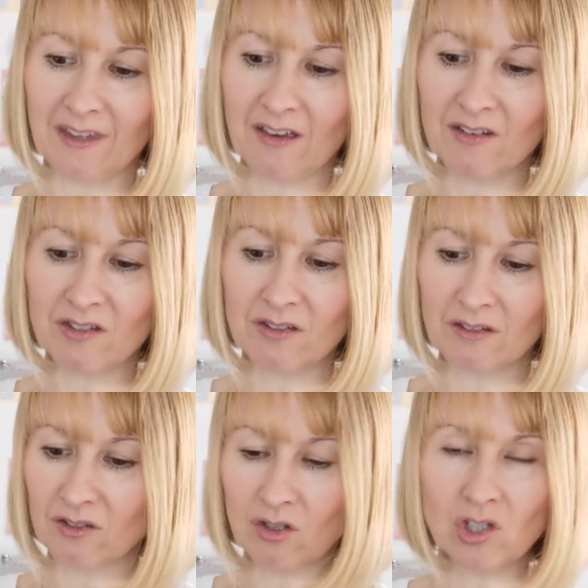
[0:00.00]
they're
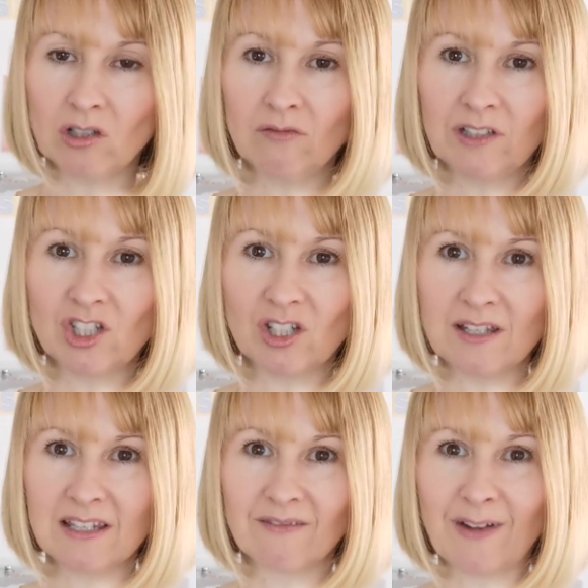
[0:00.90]
such lovely shirting